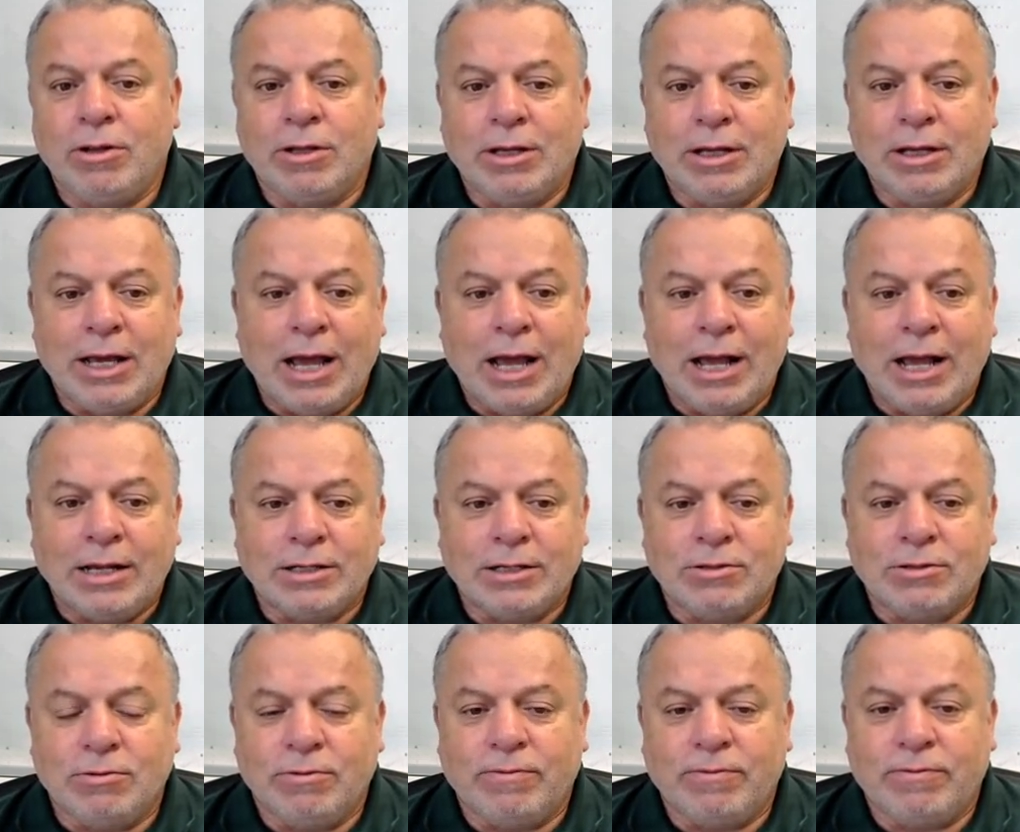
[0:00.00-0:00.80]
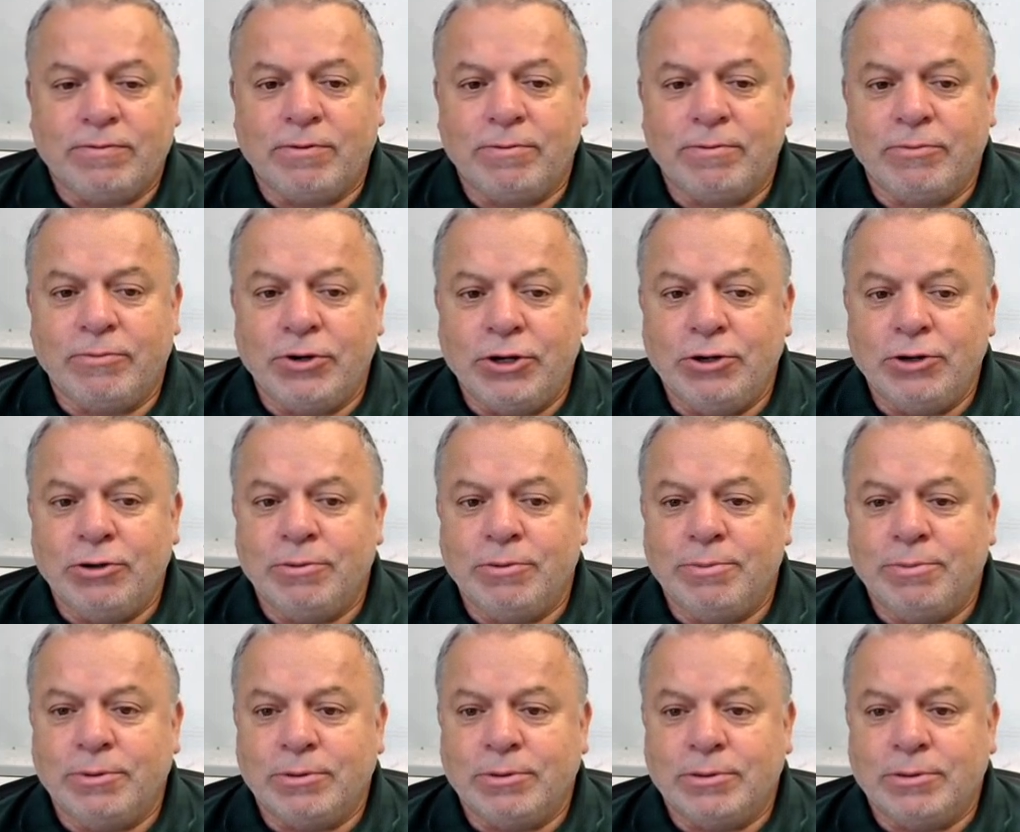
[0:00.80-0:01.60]
and gas or from
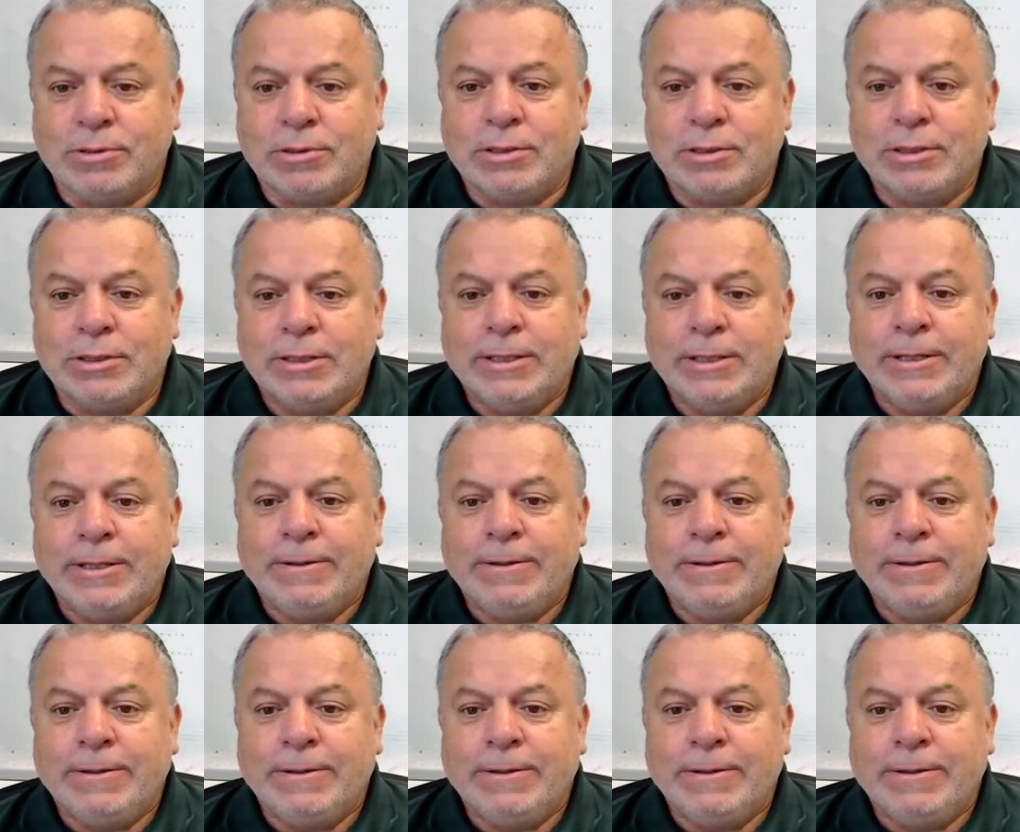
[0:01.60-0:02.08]
renewables.